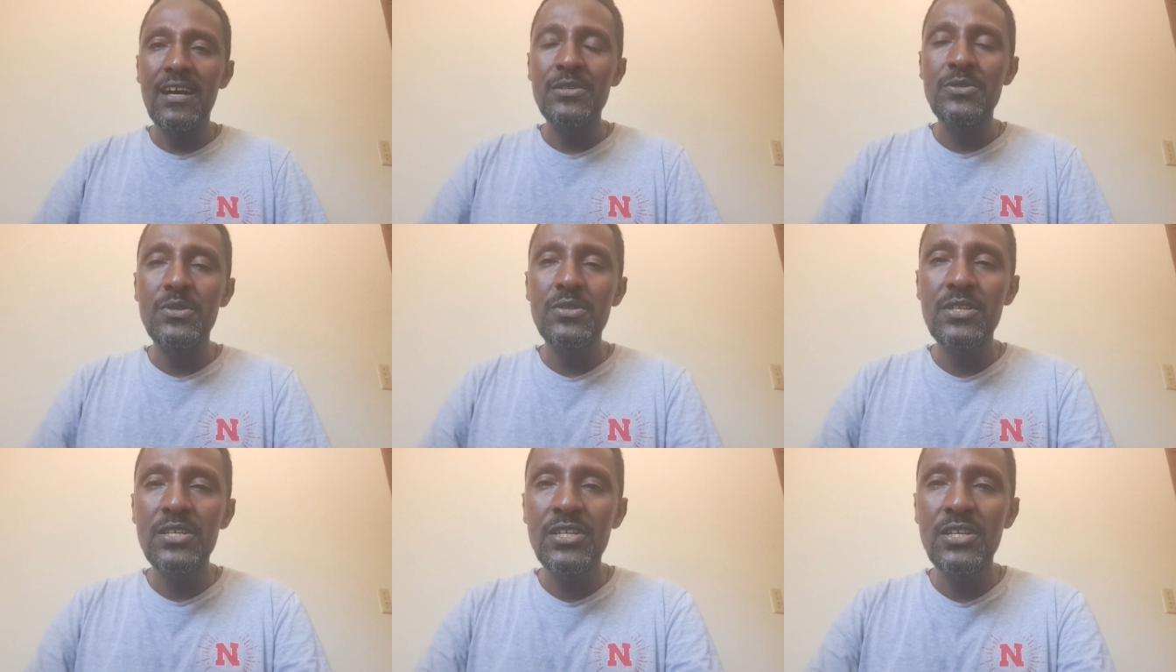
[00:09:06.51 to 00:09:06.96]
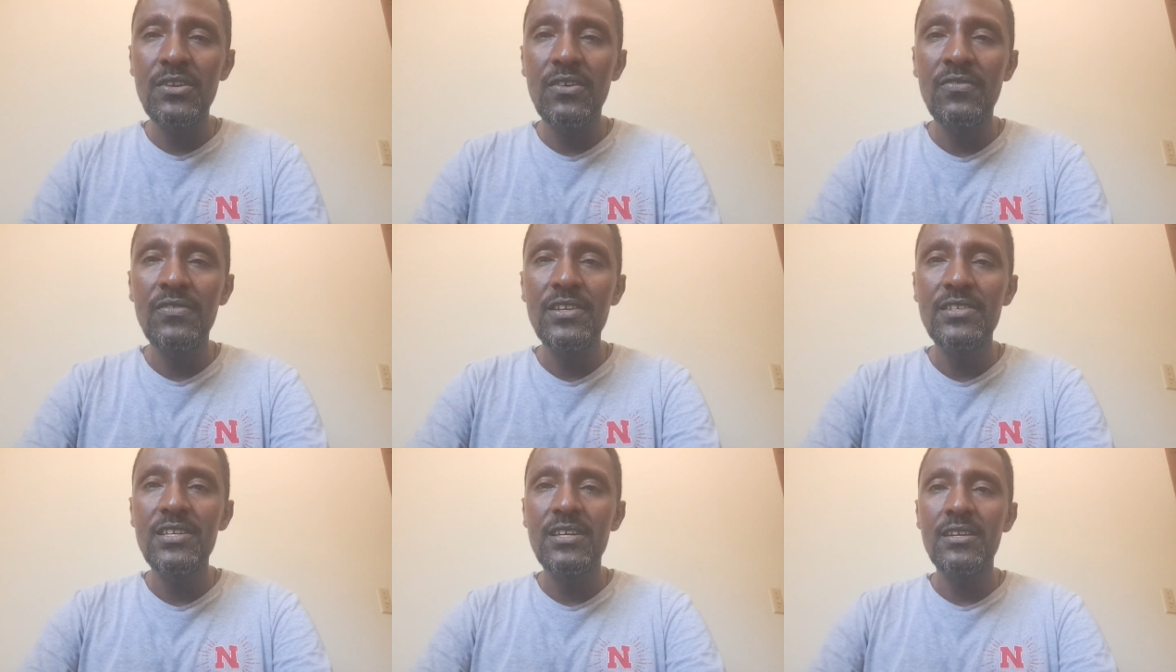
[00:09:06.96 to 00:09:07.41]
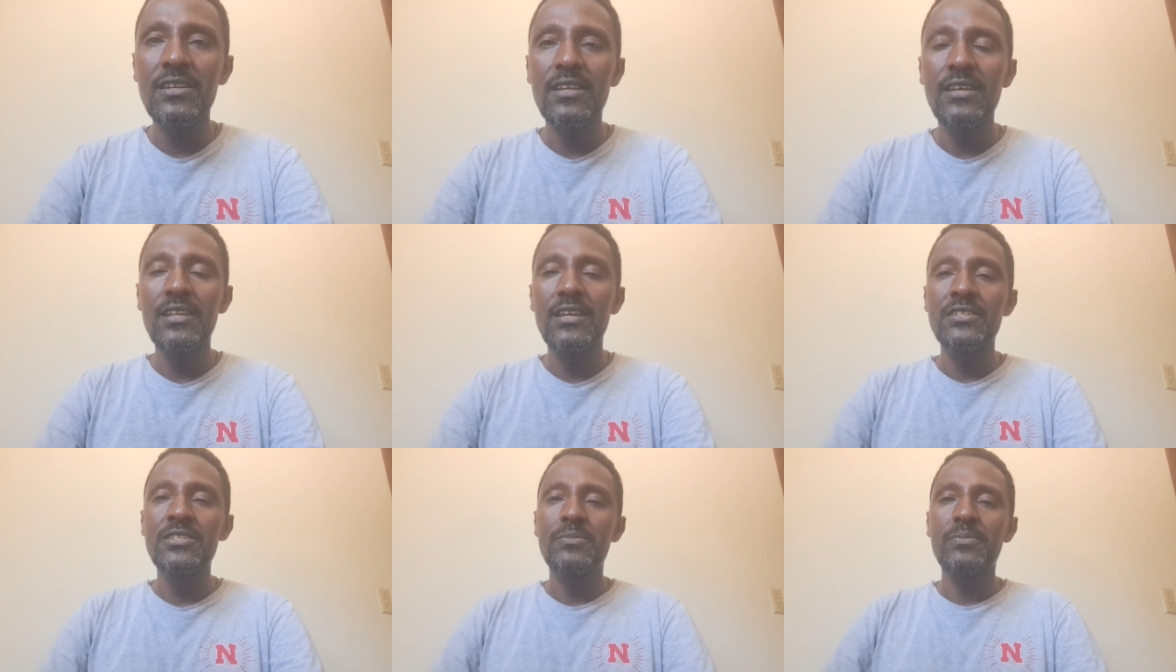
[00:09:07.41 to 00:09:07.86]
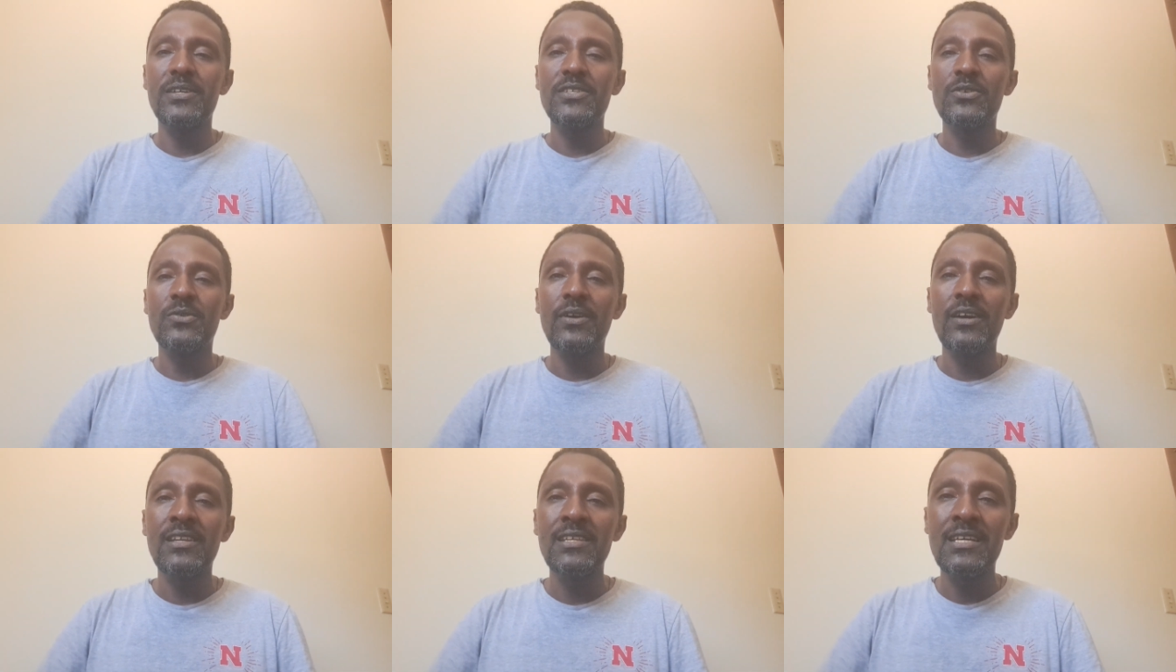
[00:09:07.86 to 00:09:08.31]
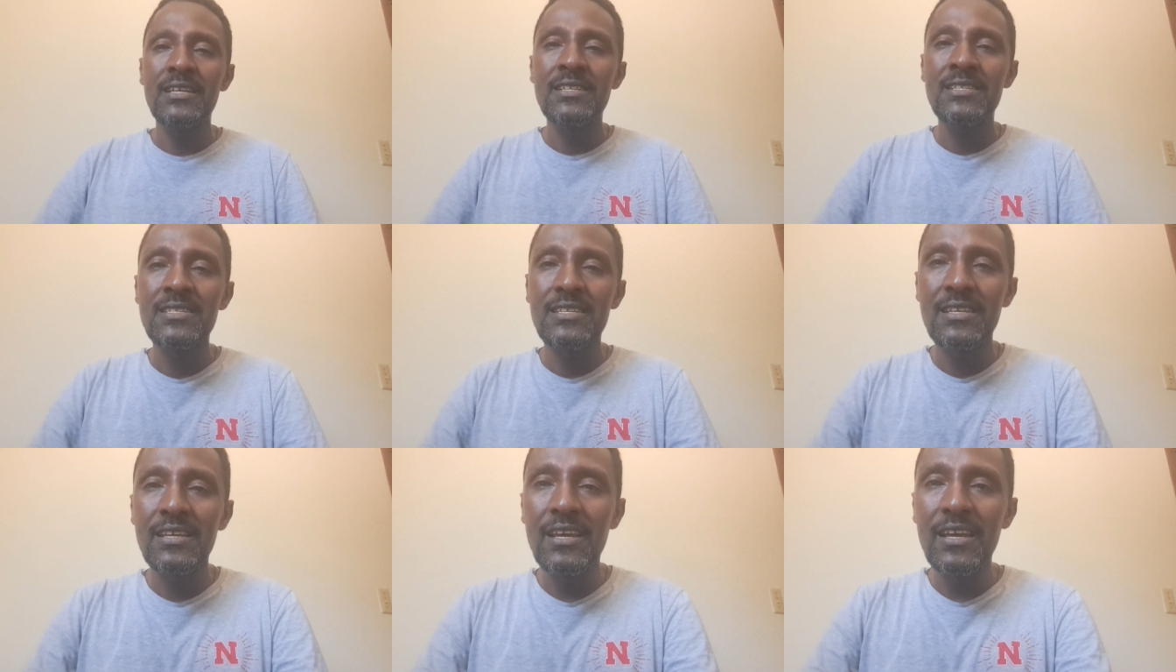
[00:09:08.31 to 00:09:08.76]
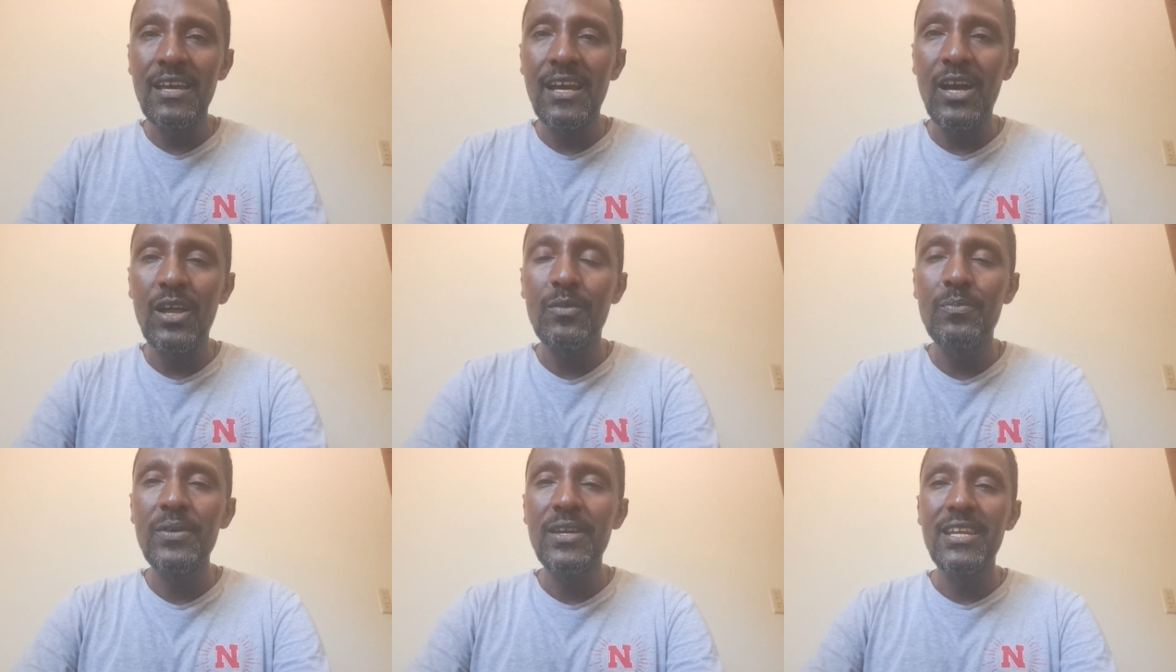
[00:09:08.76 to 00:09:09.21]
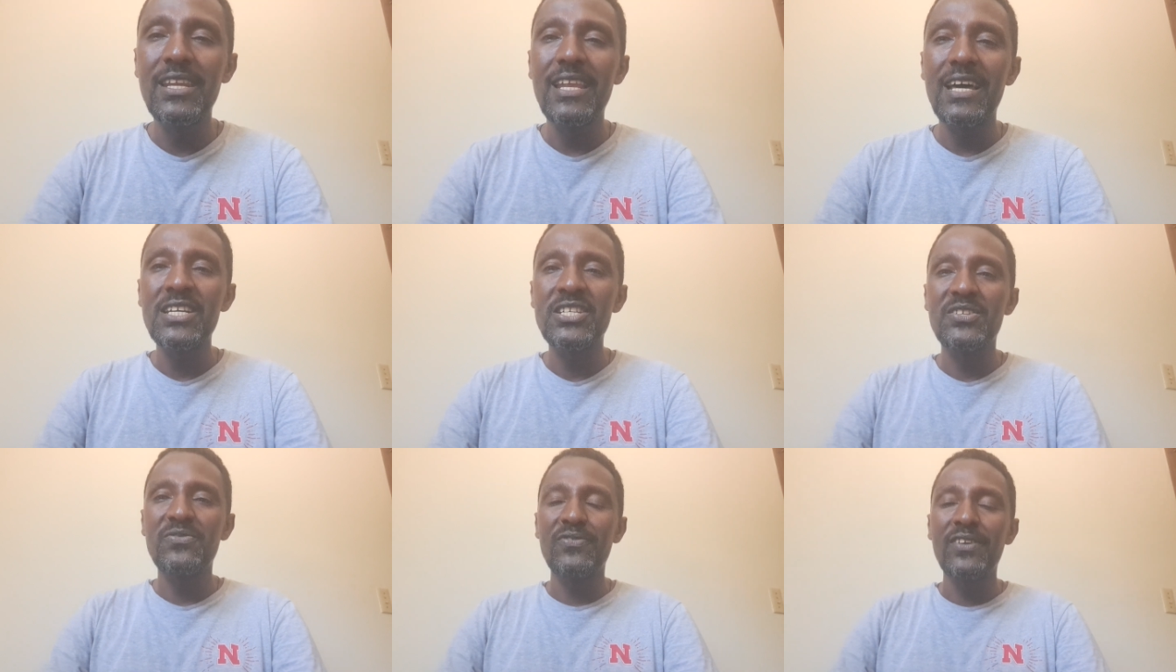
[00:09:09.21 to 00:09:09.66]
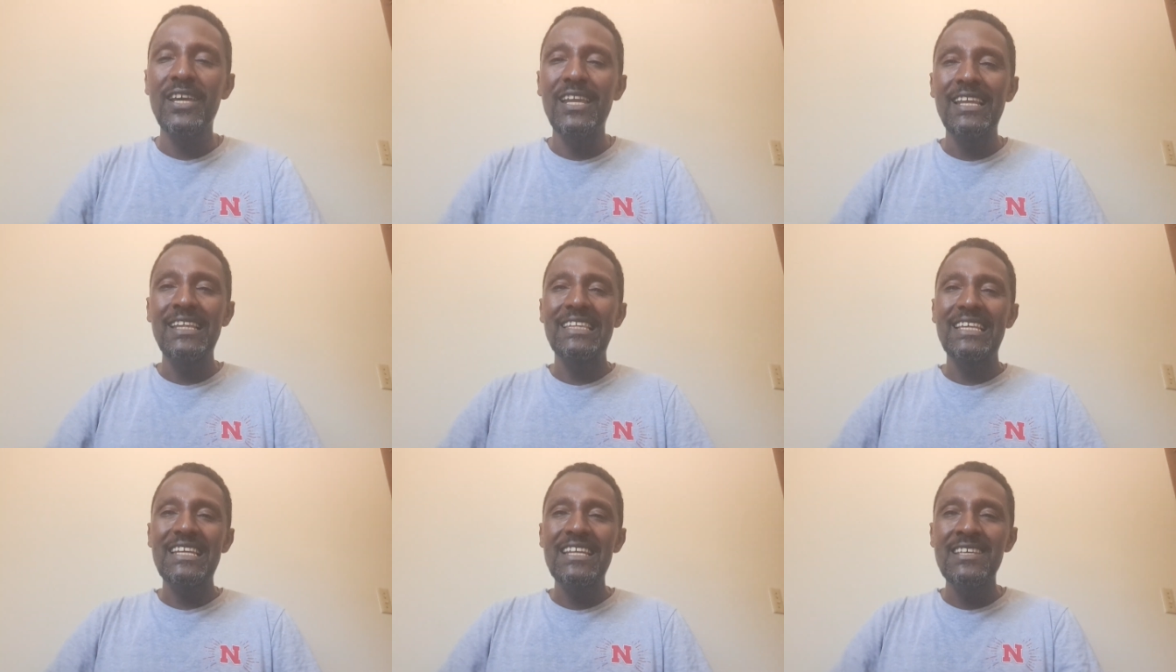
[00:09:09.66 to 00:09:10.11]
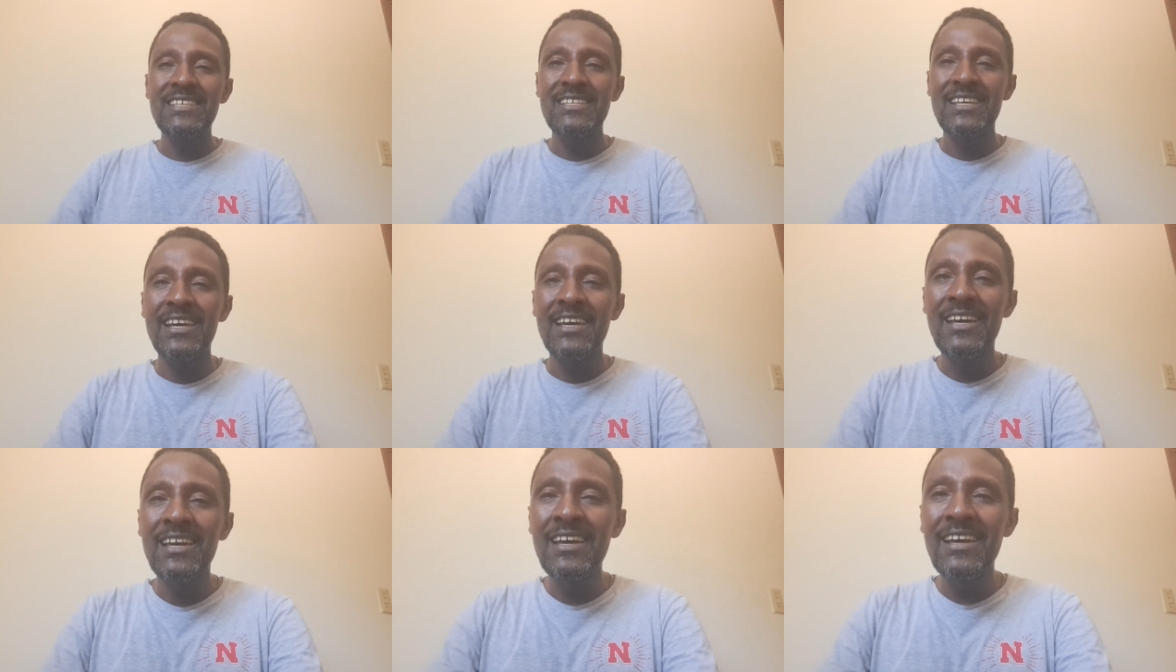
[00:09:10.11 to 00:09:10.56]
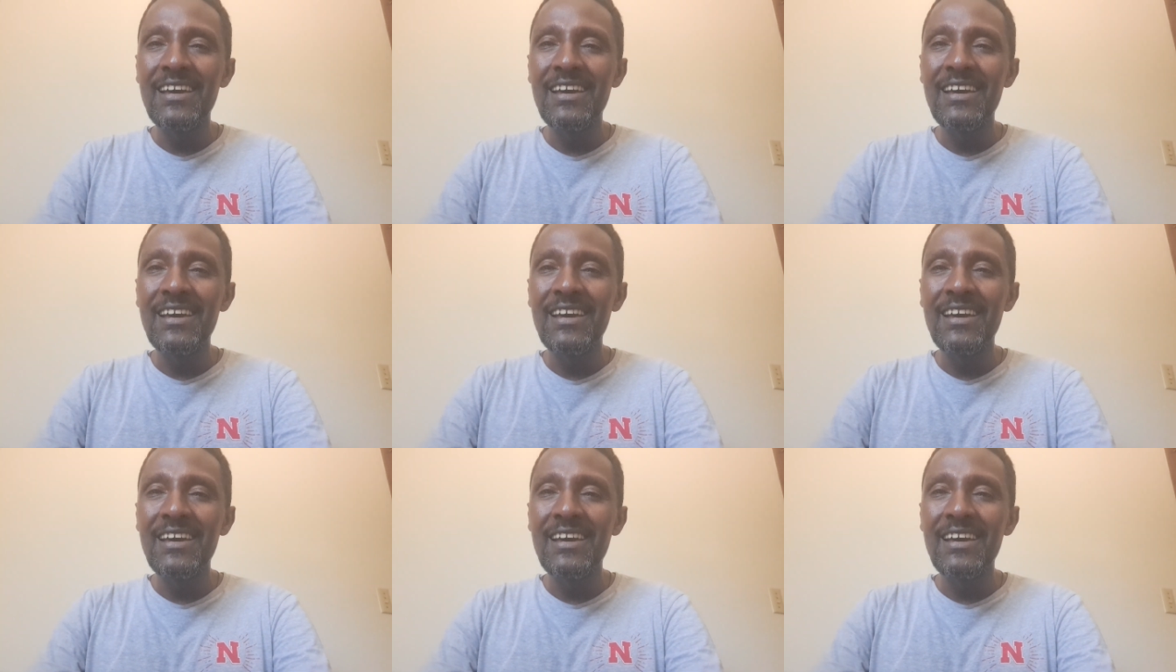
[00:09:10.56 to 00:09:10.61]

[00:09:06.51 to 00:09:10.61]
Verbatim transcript: association of leadership educators I'll be in Nashville, Tennessee.